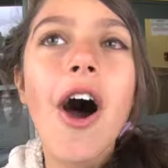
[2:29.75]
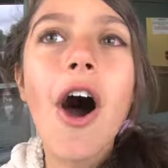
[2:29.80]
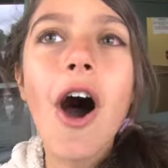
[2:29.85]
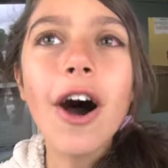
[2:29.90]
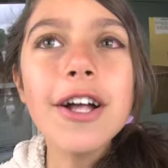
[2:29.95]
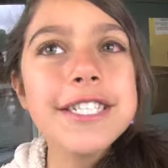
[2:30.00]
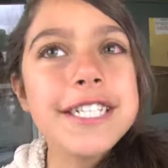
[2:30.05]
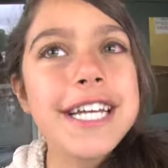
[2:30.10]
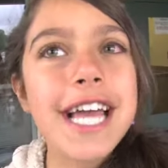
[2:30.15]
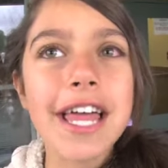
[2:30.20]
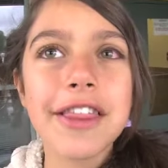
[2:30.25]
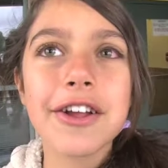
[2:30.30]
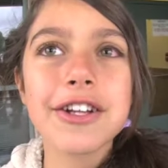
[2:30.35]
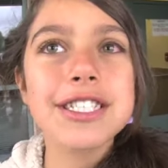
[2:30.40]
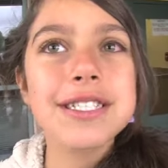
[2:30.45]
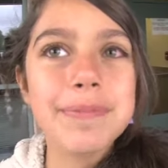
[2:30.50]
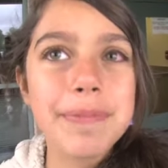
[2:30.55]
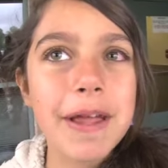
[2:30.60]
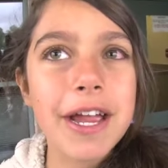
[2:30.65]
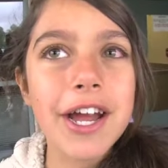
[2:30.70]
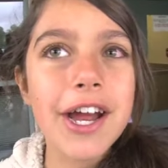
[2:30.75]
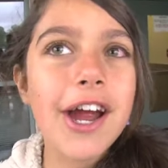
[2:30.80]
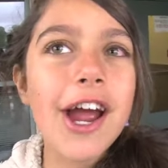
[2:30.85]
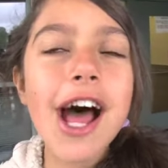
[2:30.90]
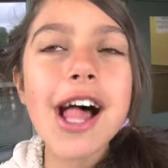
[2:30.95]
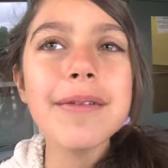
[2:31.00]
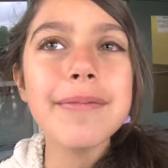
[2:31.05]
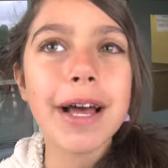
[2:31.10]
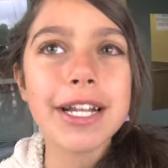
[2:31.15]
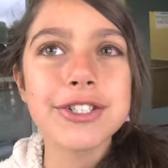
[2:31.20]
Altogether, Superior
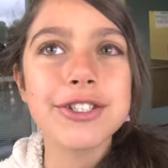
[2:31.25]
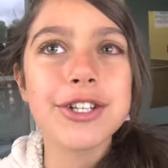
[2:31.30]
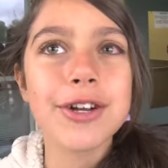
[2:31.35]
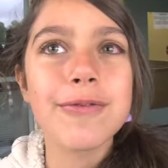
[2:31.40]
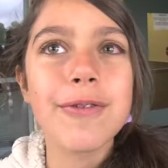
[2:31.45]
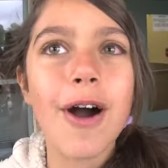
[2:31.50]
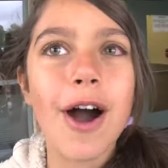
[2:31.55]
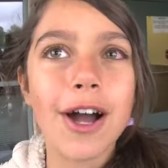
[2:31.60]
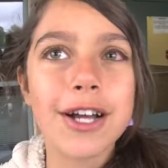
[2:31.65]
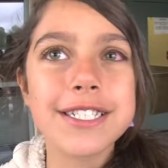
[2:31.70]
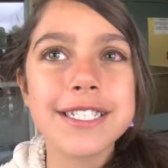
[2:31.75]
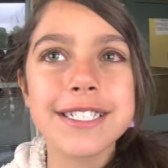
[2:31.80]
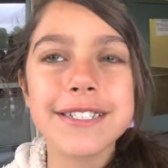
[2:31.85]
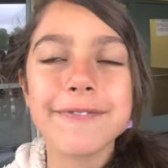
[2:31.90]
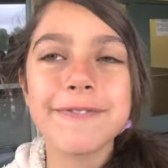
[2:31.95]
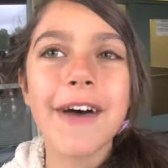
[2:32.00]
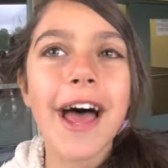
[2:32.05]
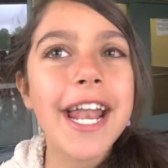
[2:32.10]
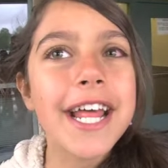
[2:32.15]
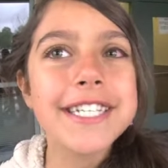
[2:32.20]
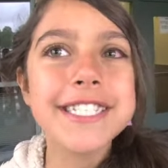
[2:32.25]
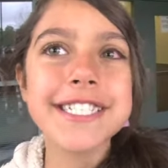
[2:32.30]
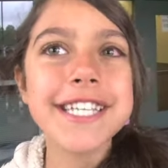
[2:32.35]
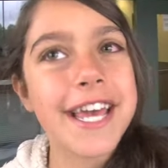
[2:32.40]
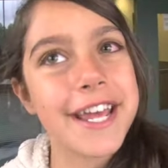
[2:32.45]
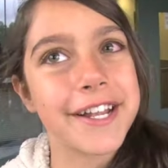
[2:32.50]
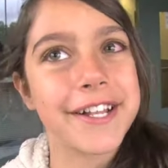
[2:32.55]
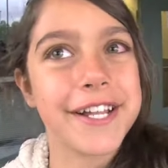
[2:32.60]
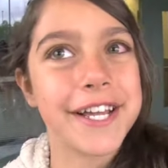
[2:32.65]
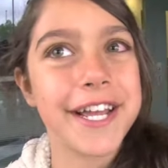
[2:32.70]
Elementary walked to Venice,
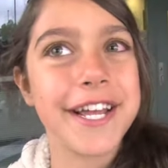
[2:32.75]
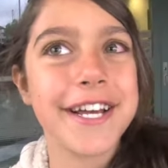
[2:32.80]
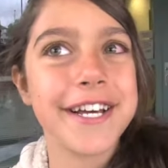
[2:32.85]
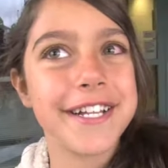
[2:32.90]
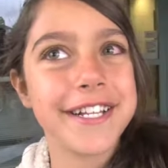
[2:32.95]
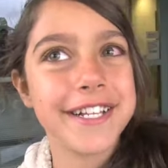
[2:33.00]
Italy.